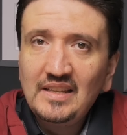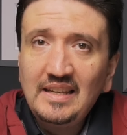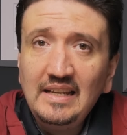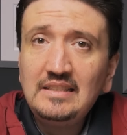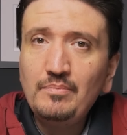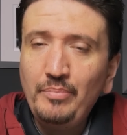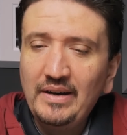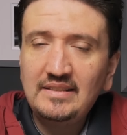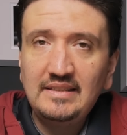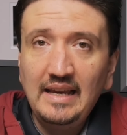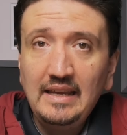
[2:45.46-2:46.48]
kid's
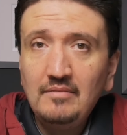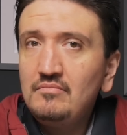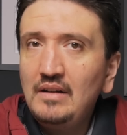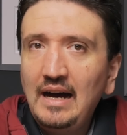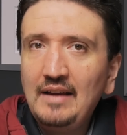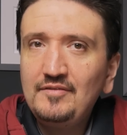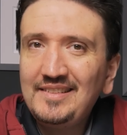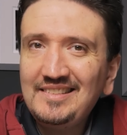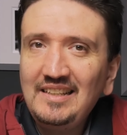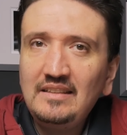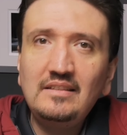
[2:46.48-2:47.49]
birthday. I've
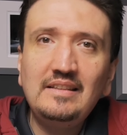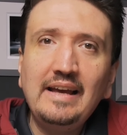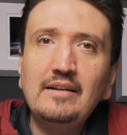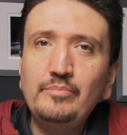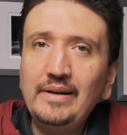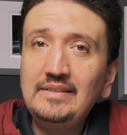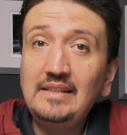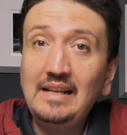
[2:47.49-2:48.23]
treated their birthday